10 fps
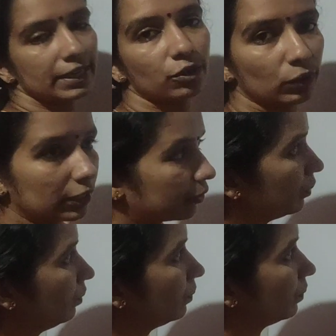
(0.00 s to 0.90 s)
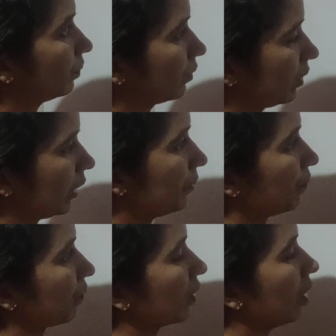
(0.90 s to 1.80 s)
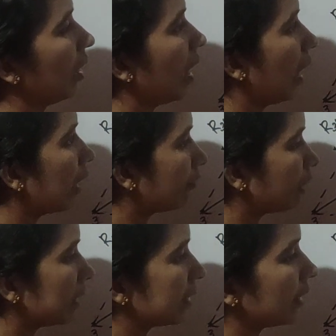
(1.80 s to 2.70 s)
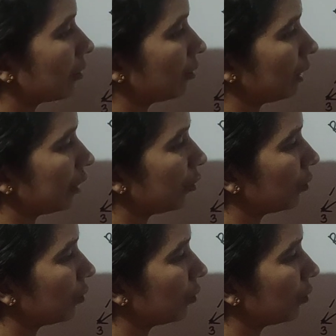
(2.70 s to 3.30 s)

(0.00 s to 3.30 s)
equal to, see, R10 into